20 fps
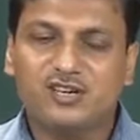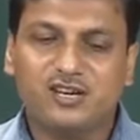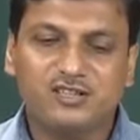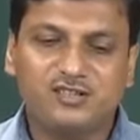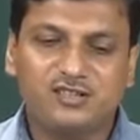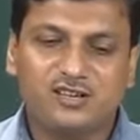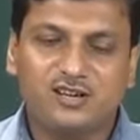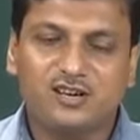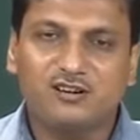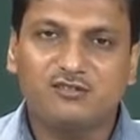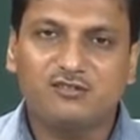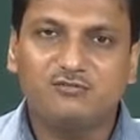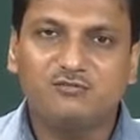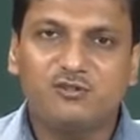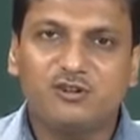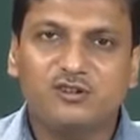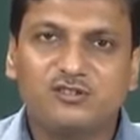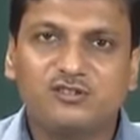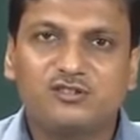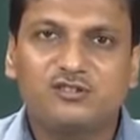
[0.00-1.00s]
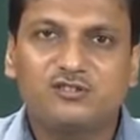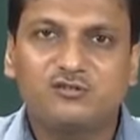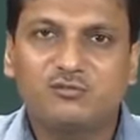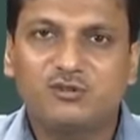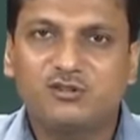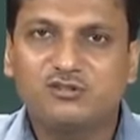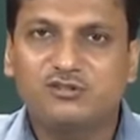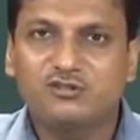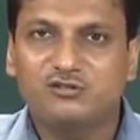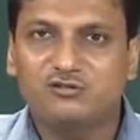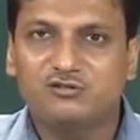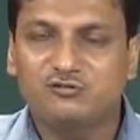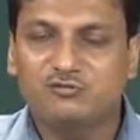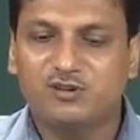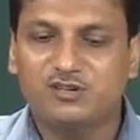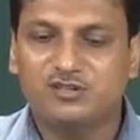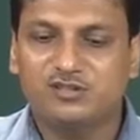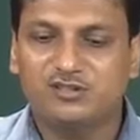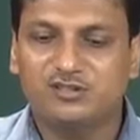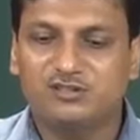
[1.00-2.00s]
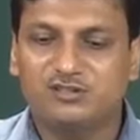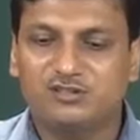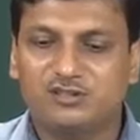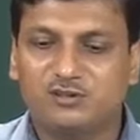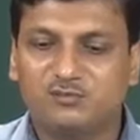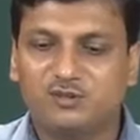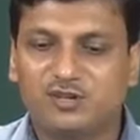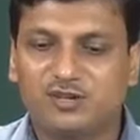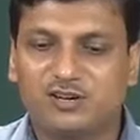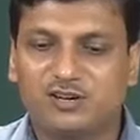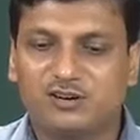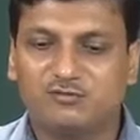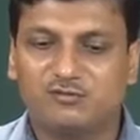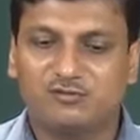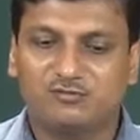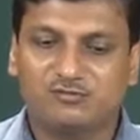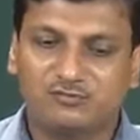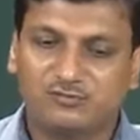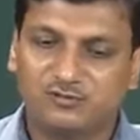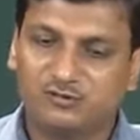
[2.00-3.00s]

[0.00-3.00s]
I think around 0.02 percentage of the carbon.